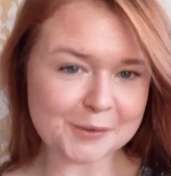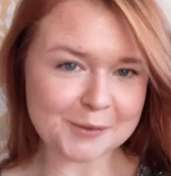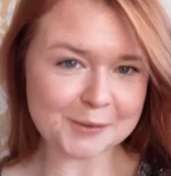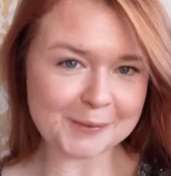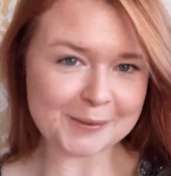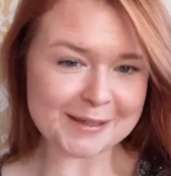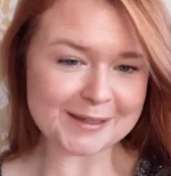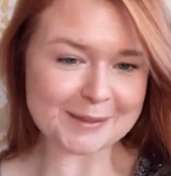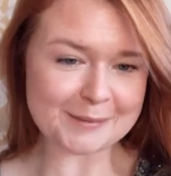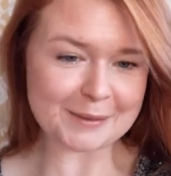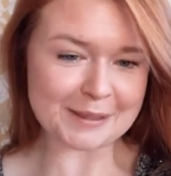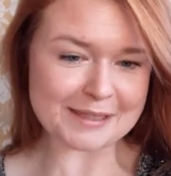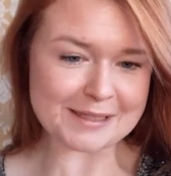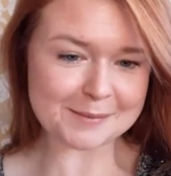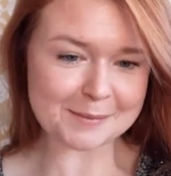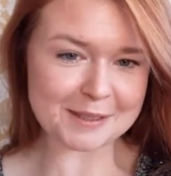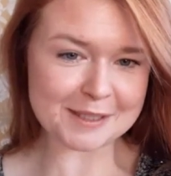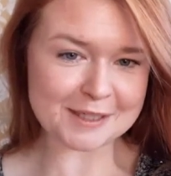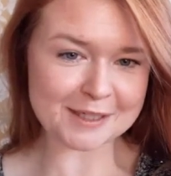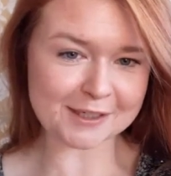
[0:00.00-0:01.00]
welcome back
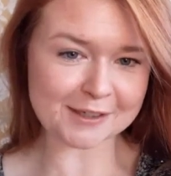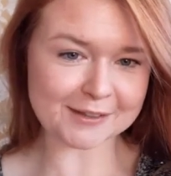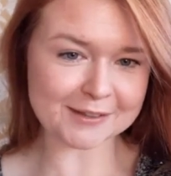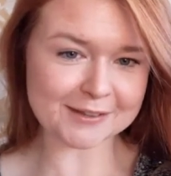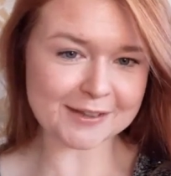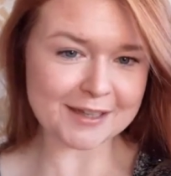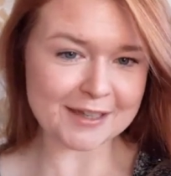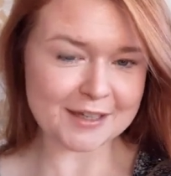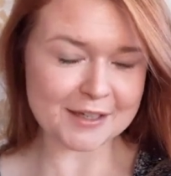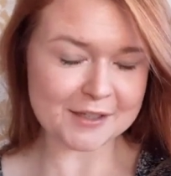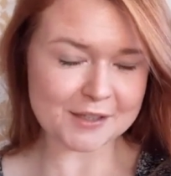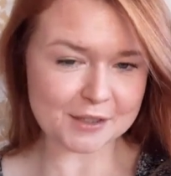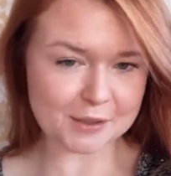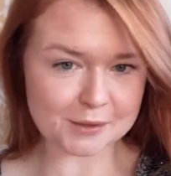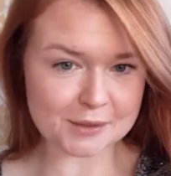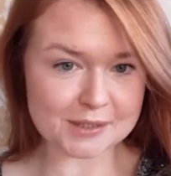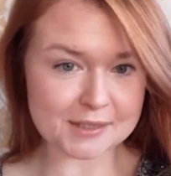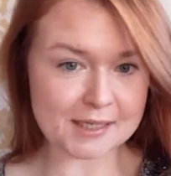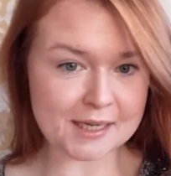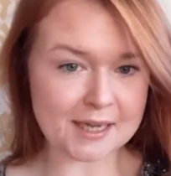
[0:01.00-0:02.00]
to my channel. So
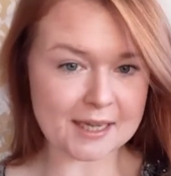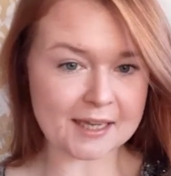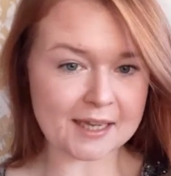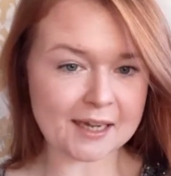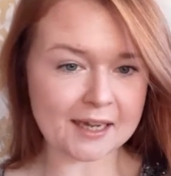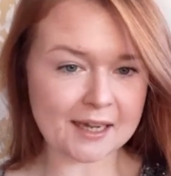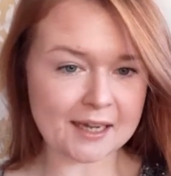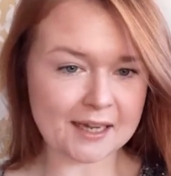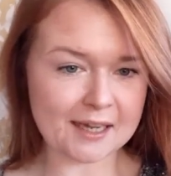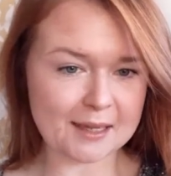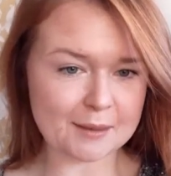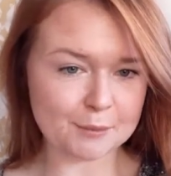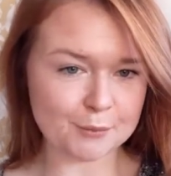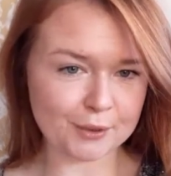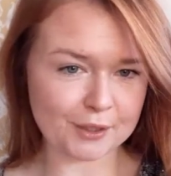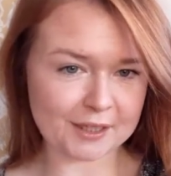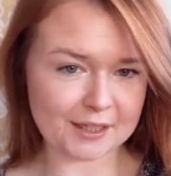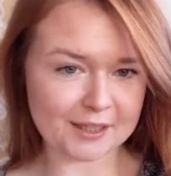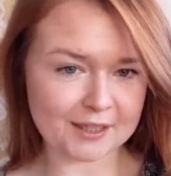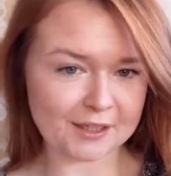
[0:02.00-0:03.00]
today I am
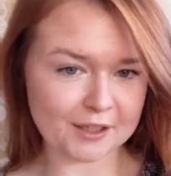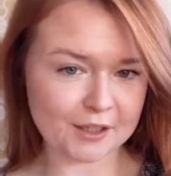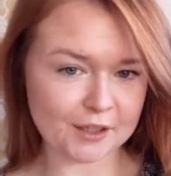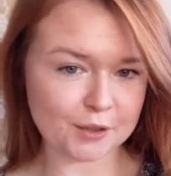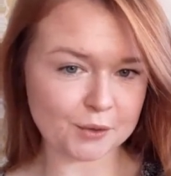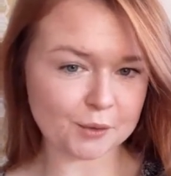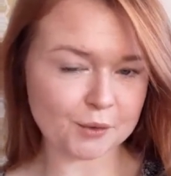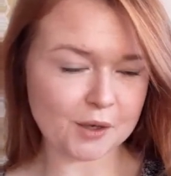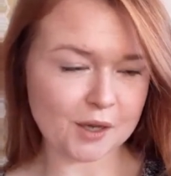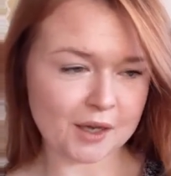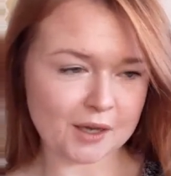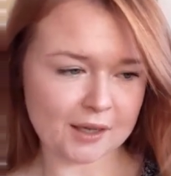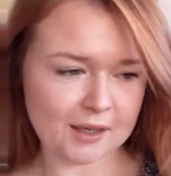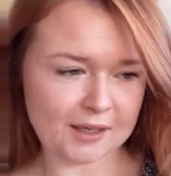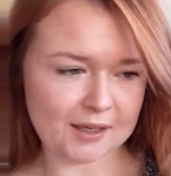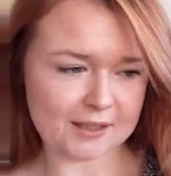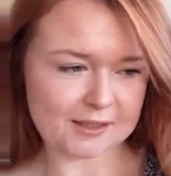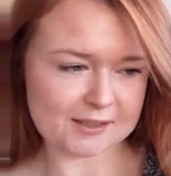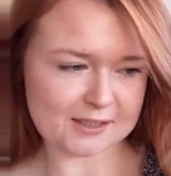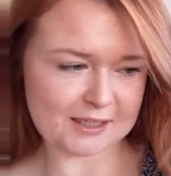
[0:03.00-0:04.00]
bringing you
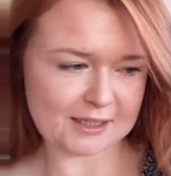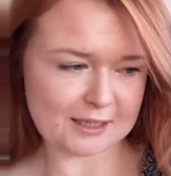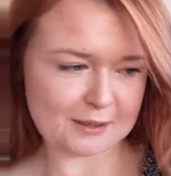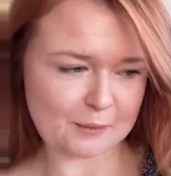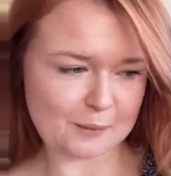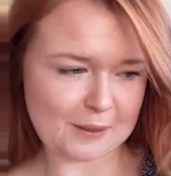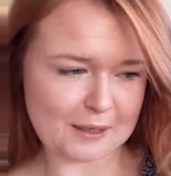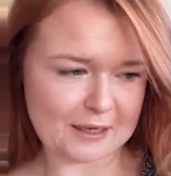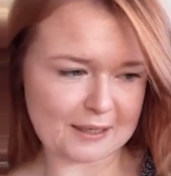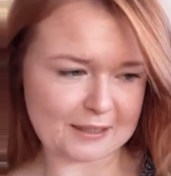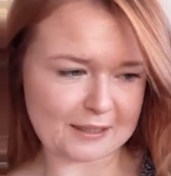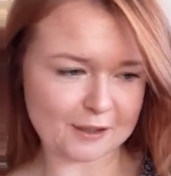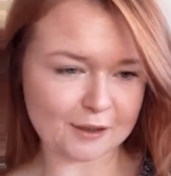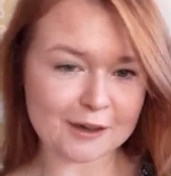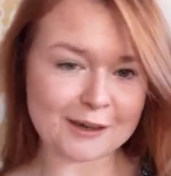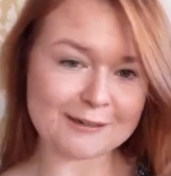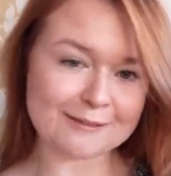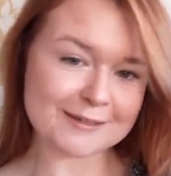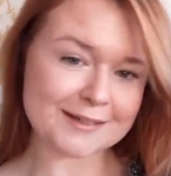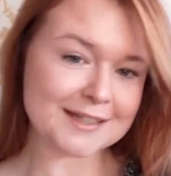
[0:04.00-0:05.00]
a DIY
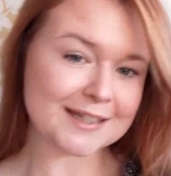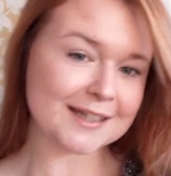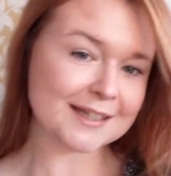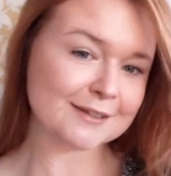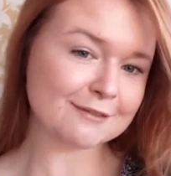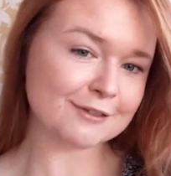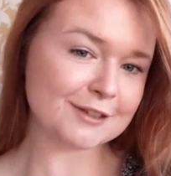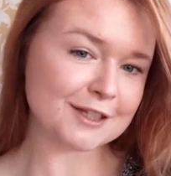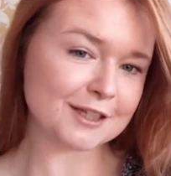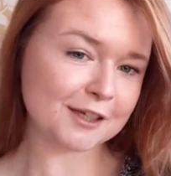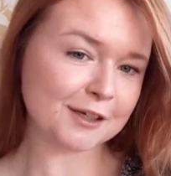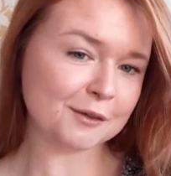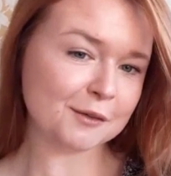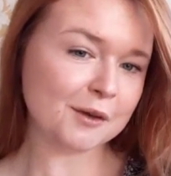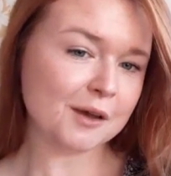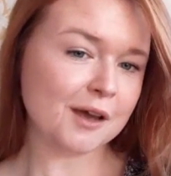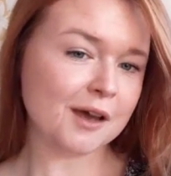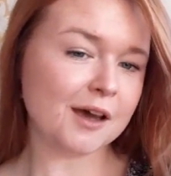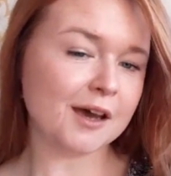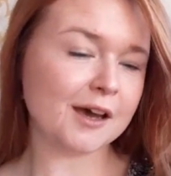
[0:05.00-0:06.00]
crafting video.
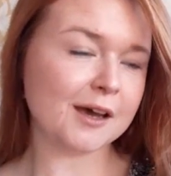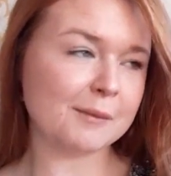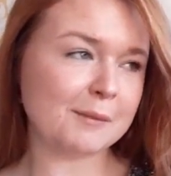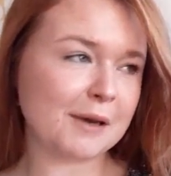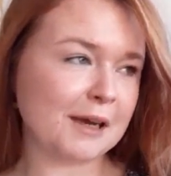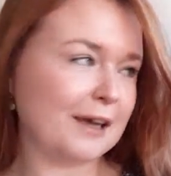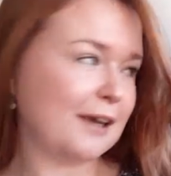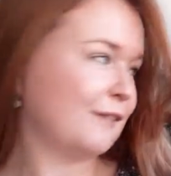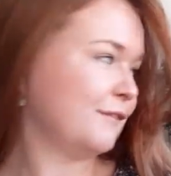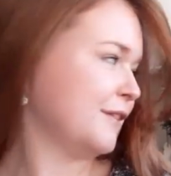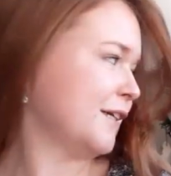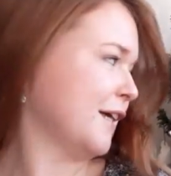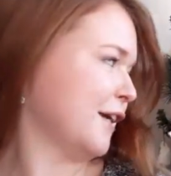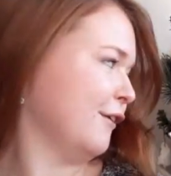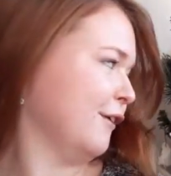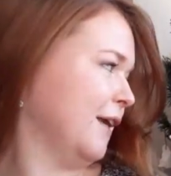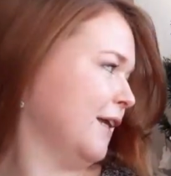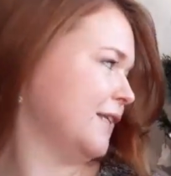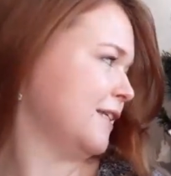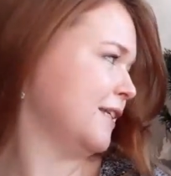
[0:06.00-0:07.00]
I have
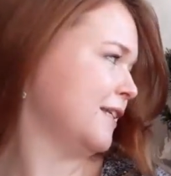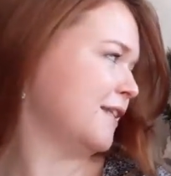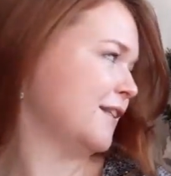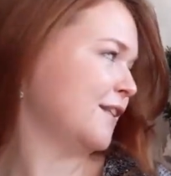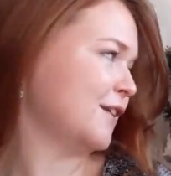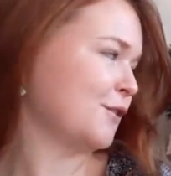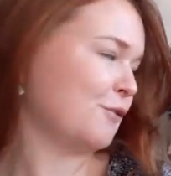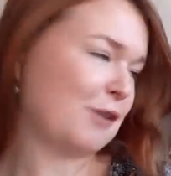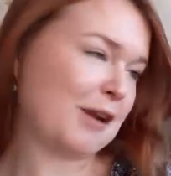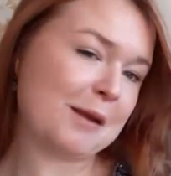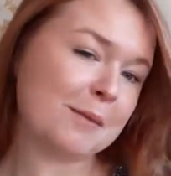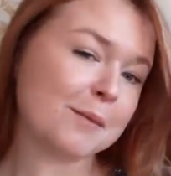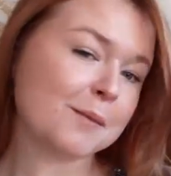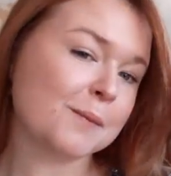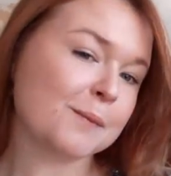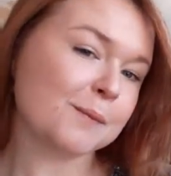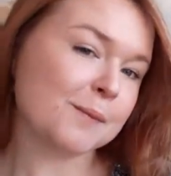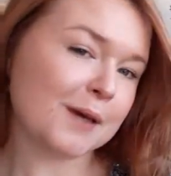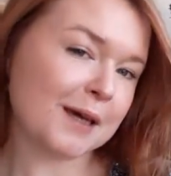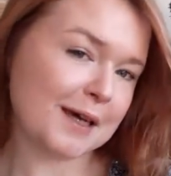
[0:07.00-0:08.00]
decorated the tree
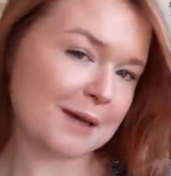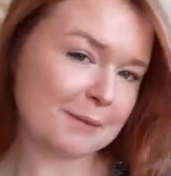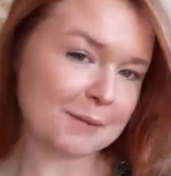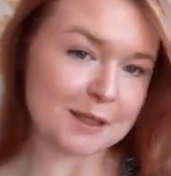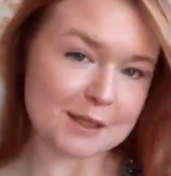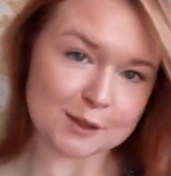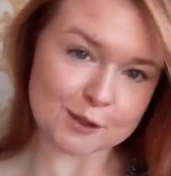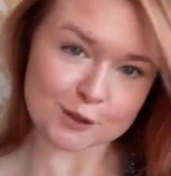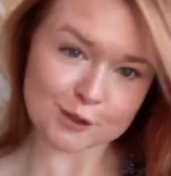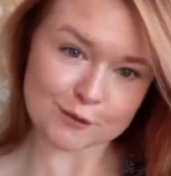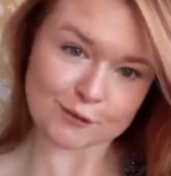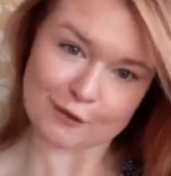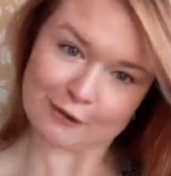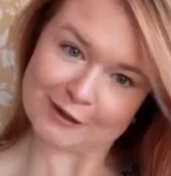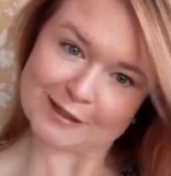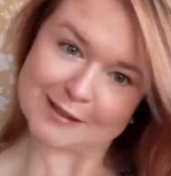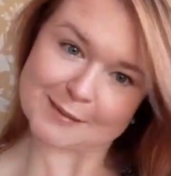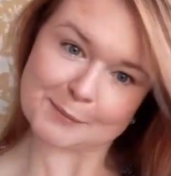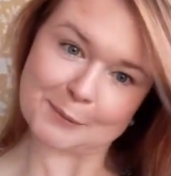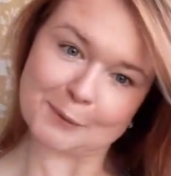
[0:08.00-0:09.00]
behind me, it's just
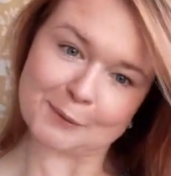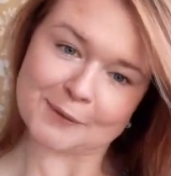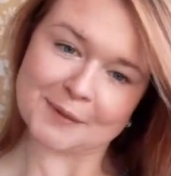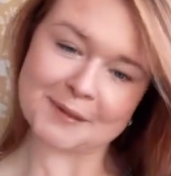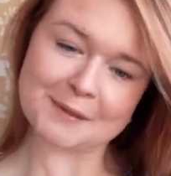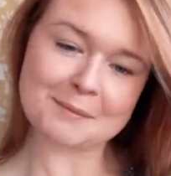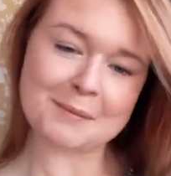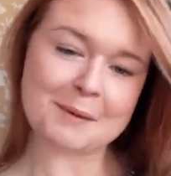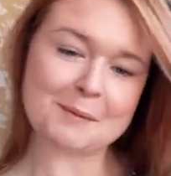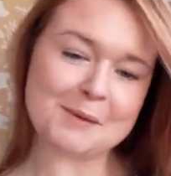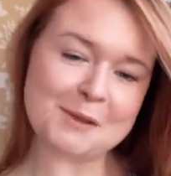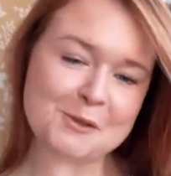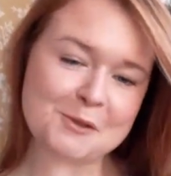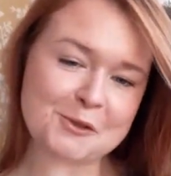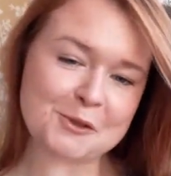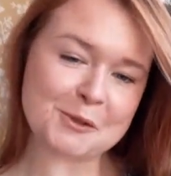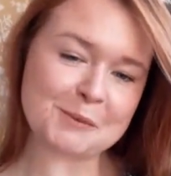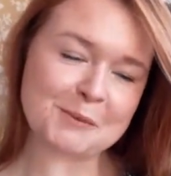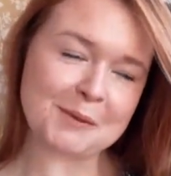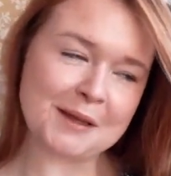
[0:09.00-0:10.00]
very small, in my
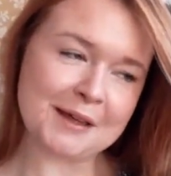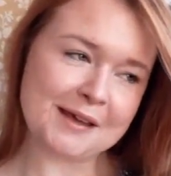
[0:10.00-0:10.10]
bedroom,